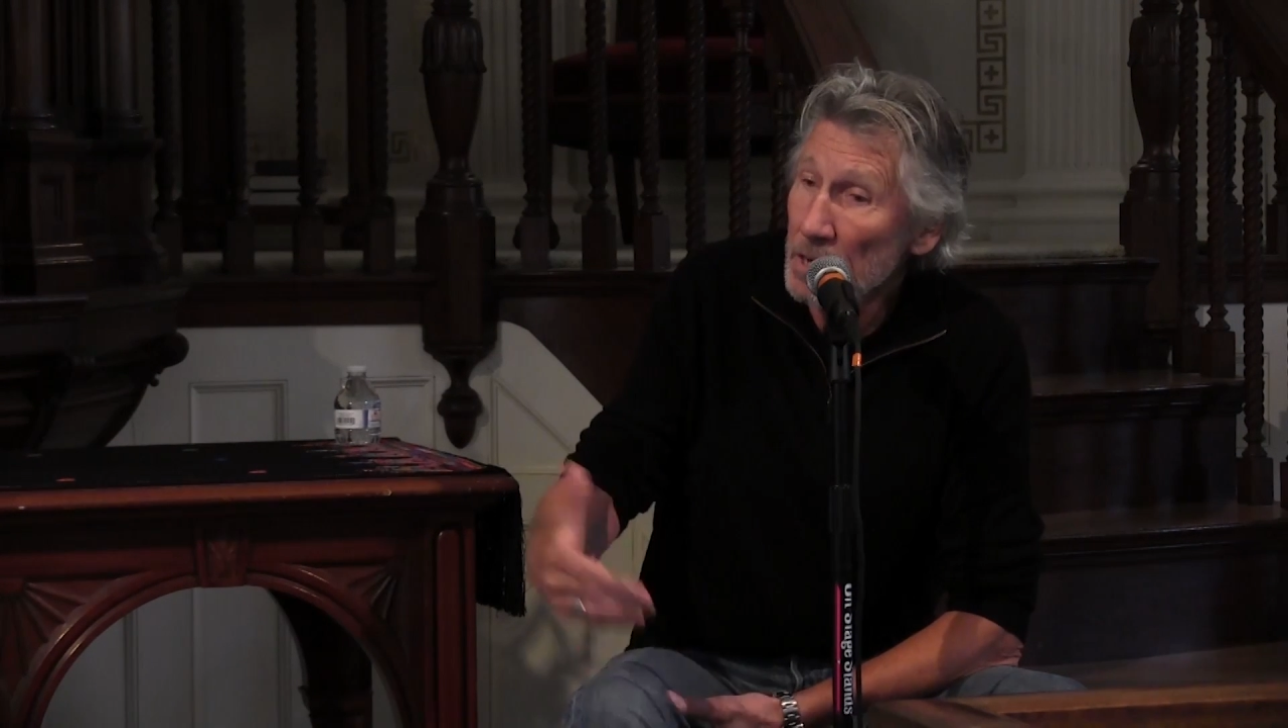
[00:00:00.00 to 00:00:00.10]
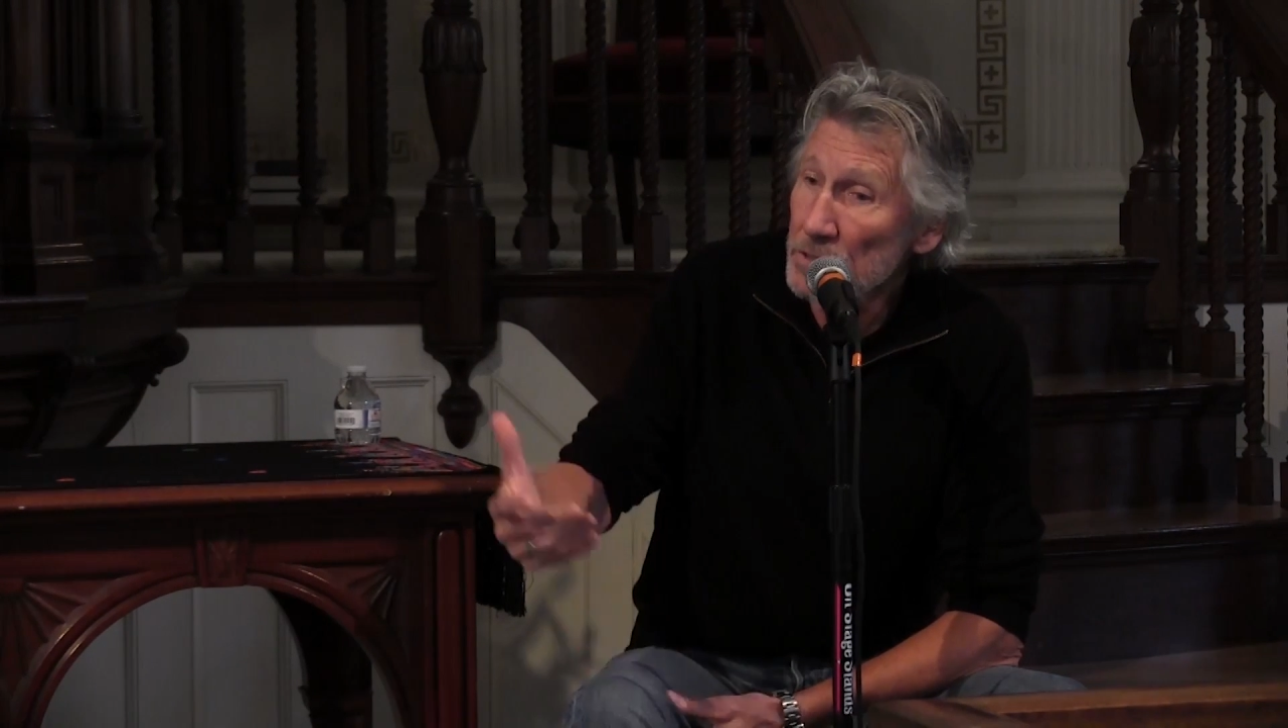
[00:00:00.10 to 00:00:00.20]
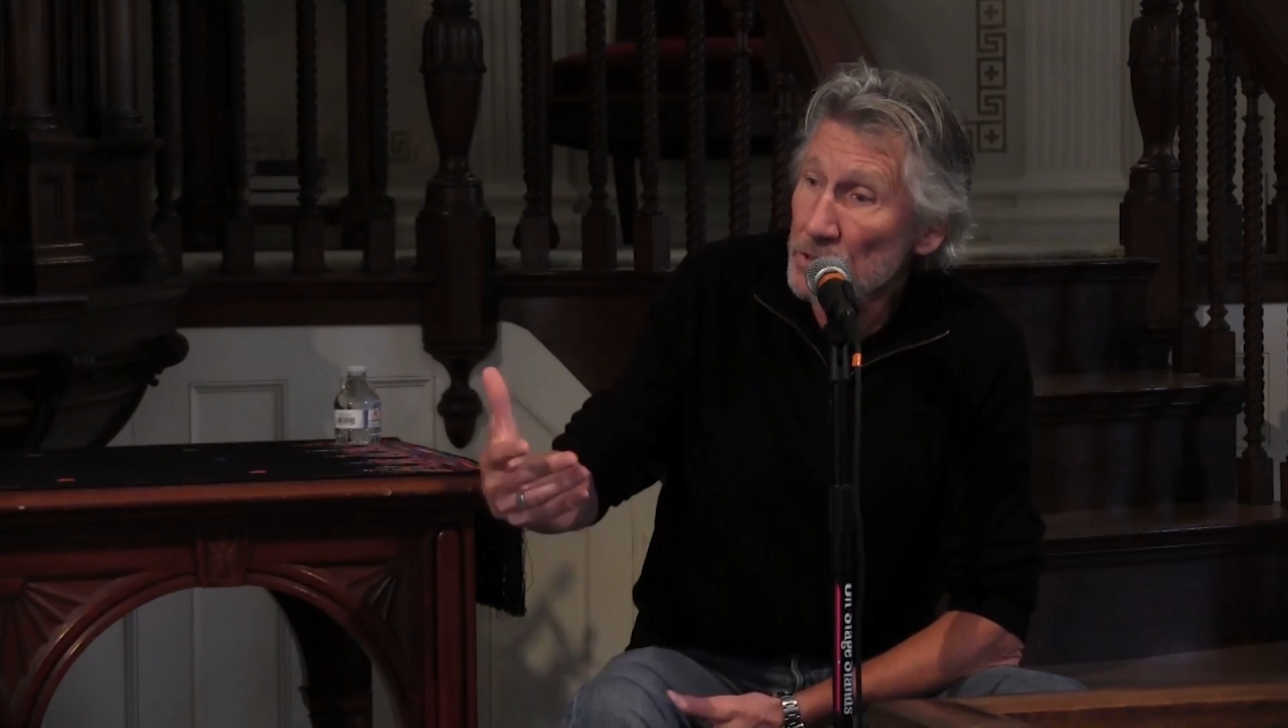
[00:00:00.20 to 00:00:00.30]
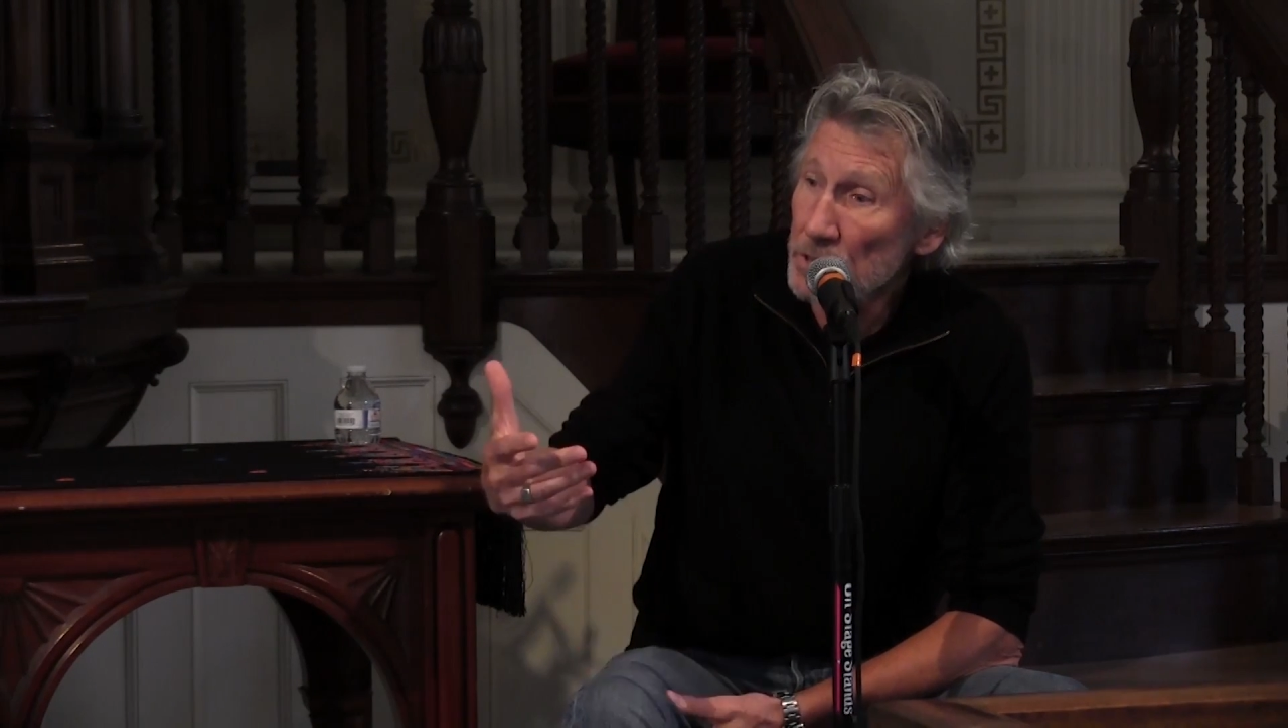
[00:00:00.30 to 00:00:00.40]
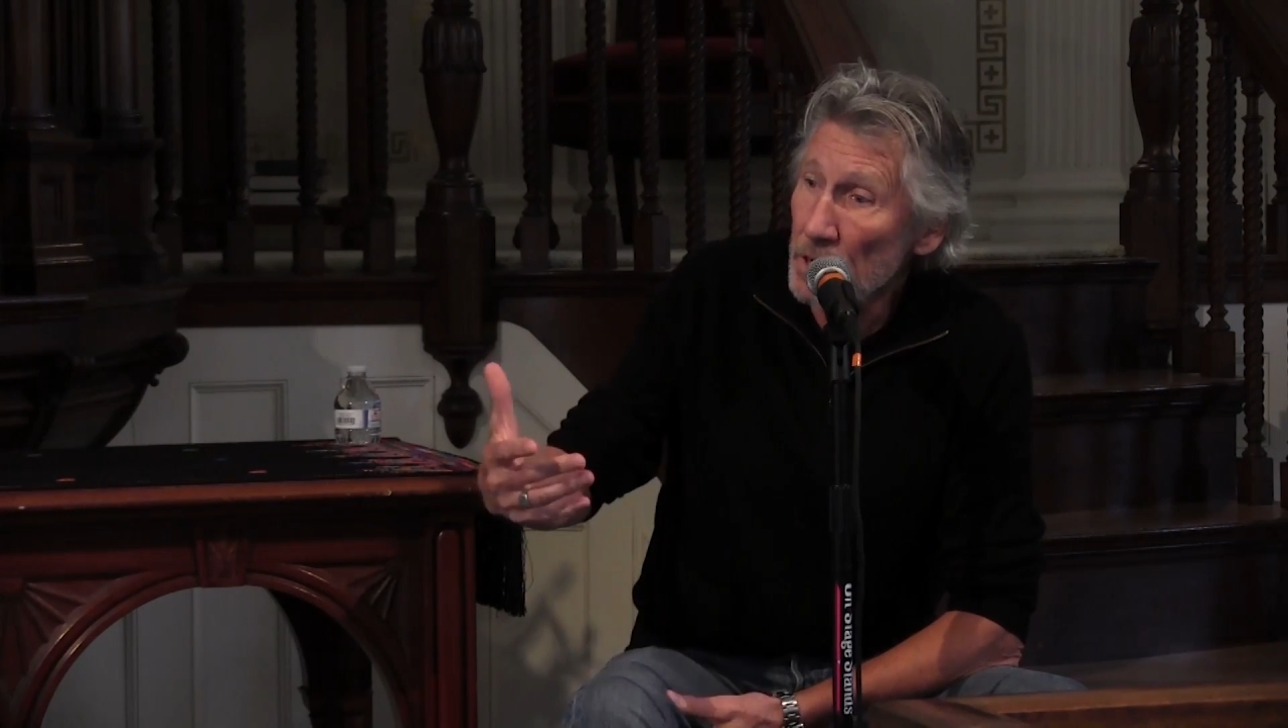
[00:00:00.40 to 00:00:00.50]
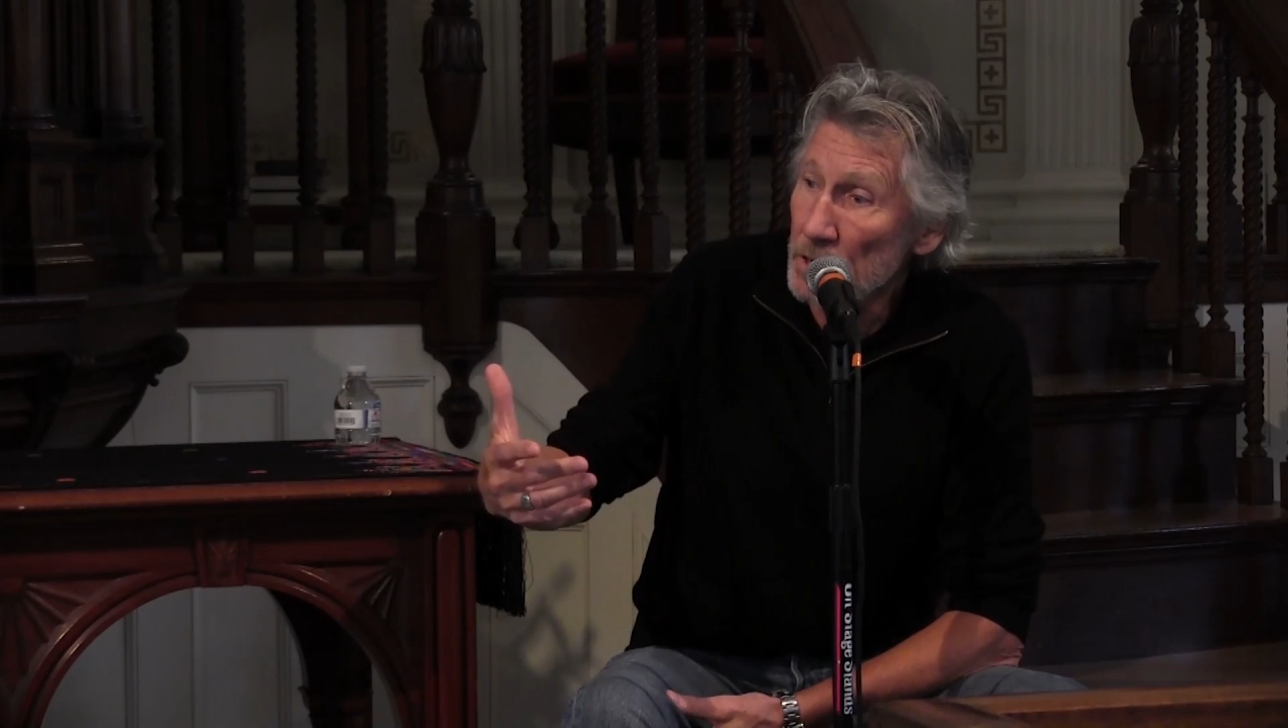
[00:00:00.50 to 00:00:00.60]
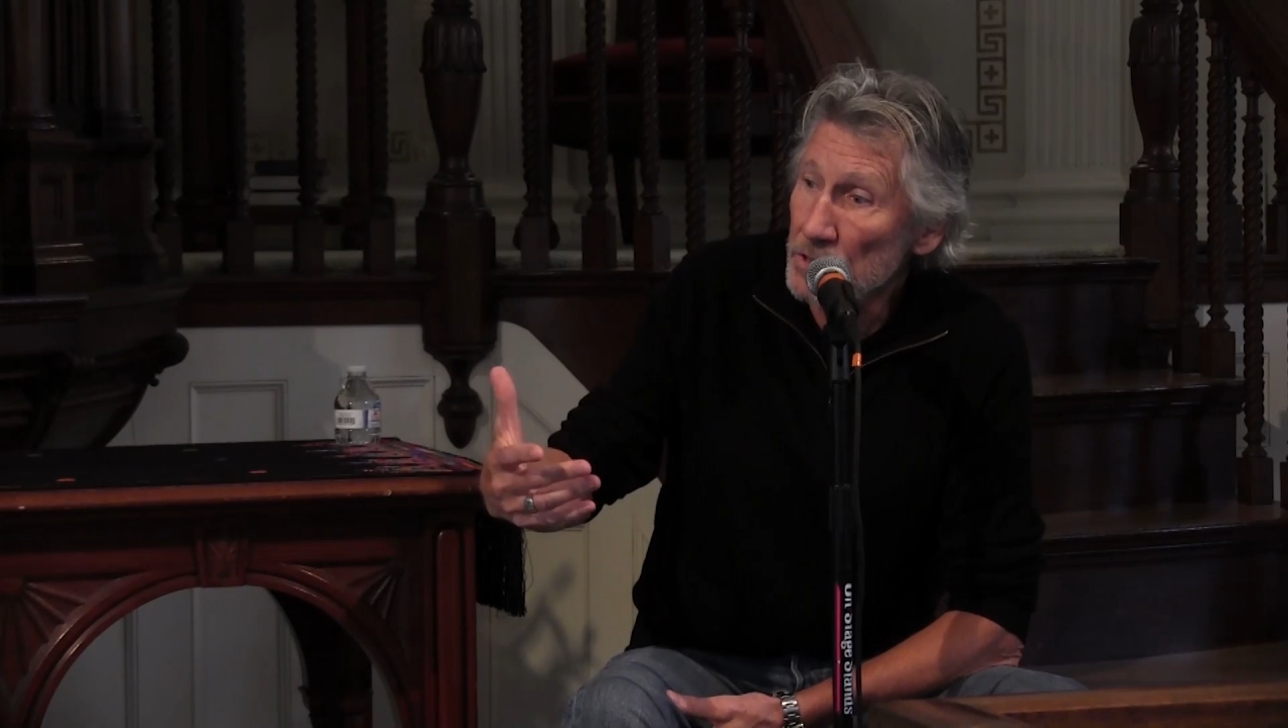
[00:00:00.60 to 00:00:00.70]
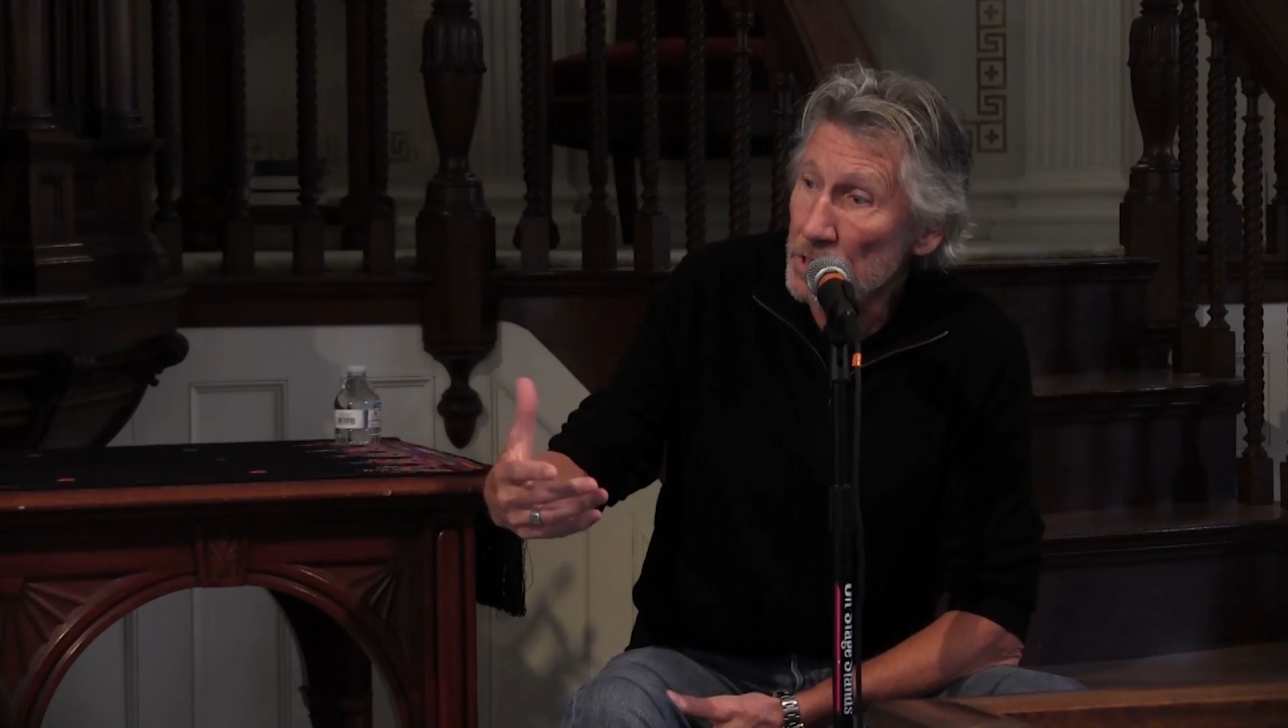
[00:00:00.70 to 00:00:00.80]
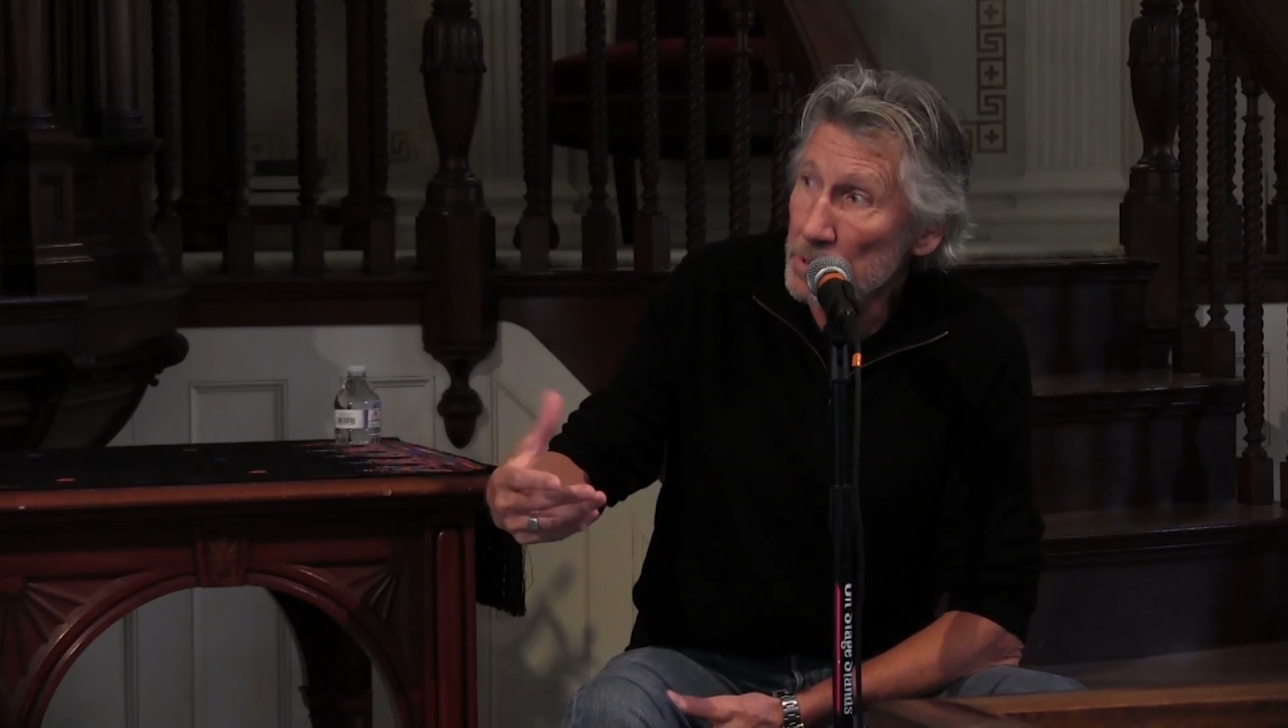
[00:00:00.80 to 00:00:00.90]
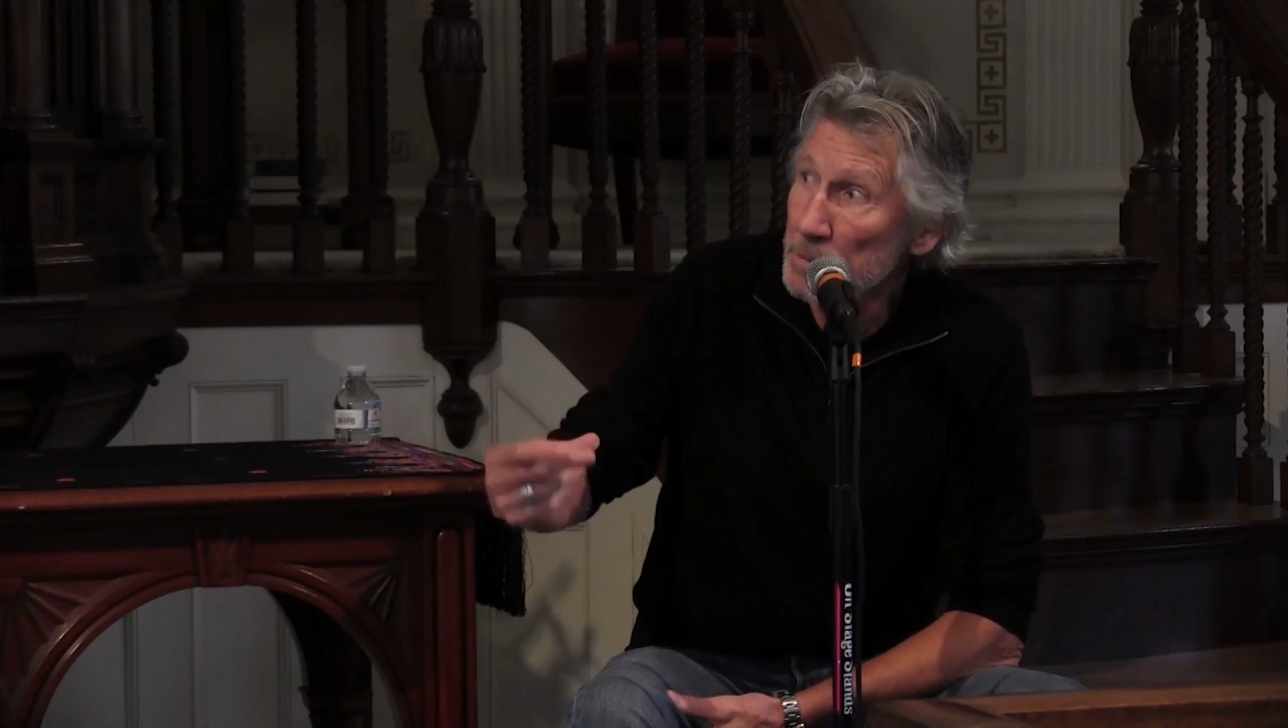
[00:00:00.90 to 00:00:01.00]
has said